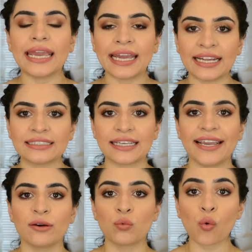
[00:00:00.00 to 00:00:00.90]

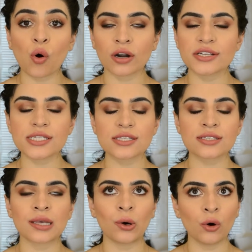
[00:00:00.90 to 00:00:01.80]
It wore
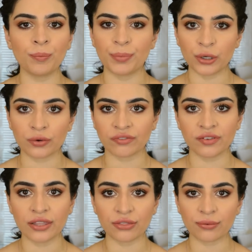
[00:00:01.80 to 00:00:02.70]
so
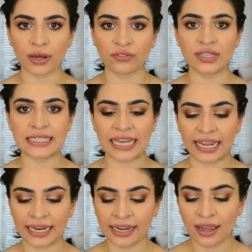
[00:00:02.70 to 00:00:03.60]
beautifully throughout the
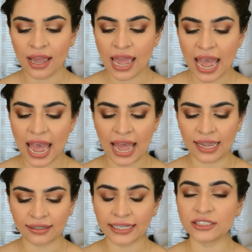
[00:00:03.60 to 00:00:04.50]
day,
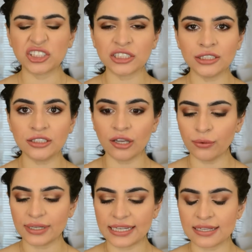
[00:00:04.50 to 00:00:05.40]
and it's just
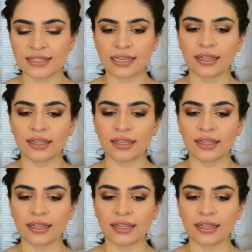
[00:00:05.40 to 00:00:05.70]
so easy.